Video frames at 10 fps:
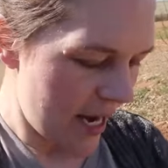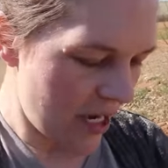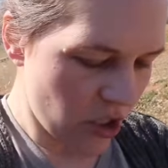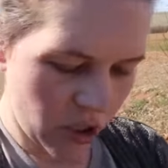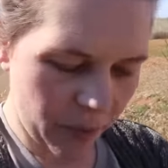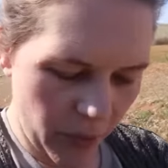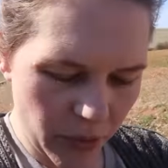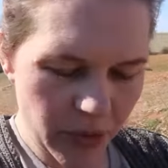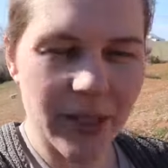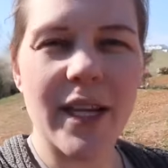into the
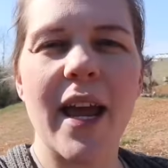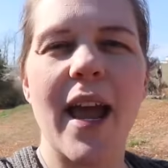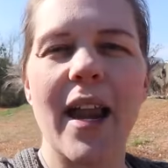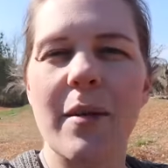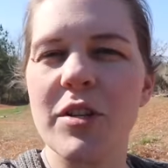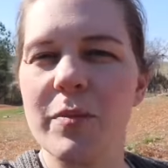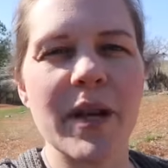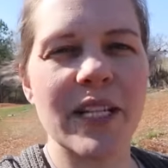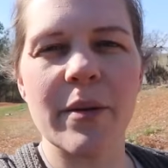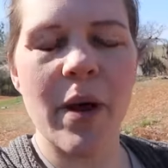bowls, and I'm just
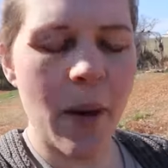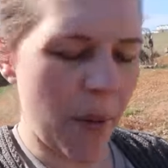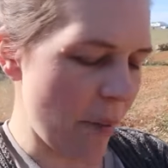mixing them up.